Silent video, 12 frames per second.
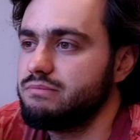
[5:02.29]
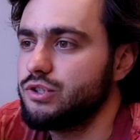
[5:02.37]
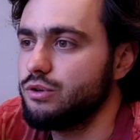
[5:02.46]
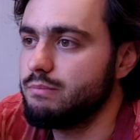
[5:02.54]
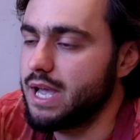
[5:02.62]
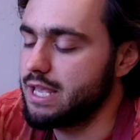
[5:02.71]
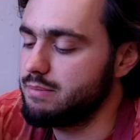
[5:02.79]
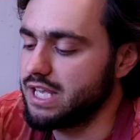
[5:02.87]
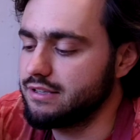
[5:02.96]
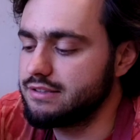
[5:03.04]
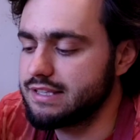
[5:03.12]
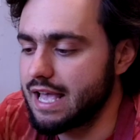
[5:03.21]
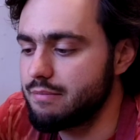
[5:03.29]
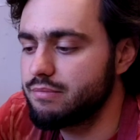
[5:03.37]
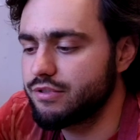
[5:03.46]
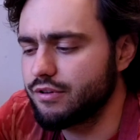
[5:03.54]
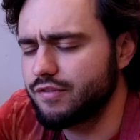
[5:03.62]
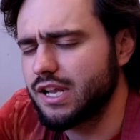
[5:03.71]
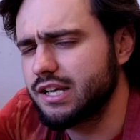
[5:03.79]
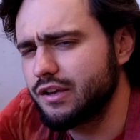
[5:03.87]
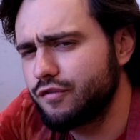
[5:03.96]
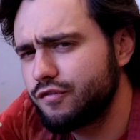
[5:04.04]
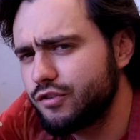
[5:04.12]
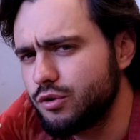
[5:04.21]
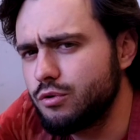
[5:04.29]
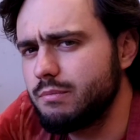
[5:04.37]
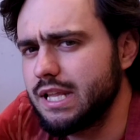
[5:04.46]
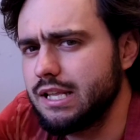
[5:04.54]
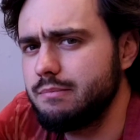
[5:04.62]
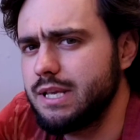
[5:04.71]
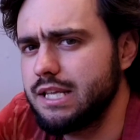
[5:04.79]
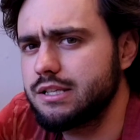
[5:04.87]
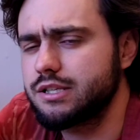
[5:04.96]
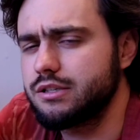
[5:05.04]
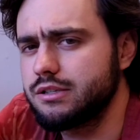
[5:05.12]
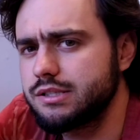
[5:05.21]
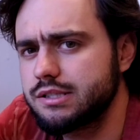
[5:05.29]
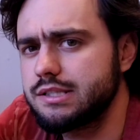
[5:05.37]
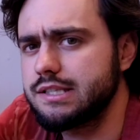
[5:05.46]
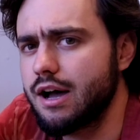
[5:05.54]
to maybe a depth of like a few millimeters,